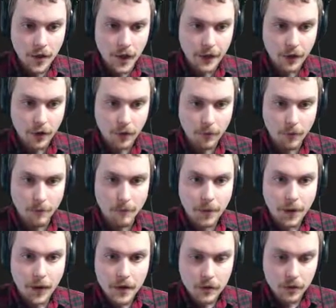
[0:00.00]
And then our
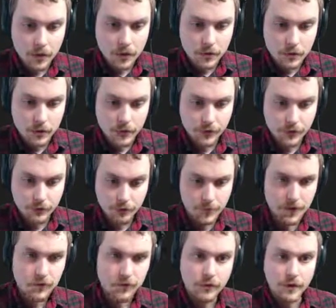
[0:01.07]
body, well, let's
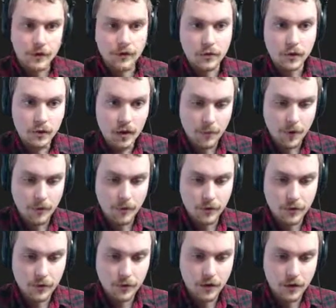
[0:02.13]
make sure that actually came out
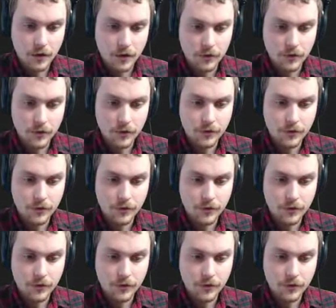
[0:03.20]
right. Headers,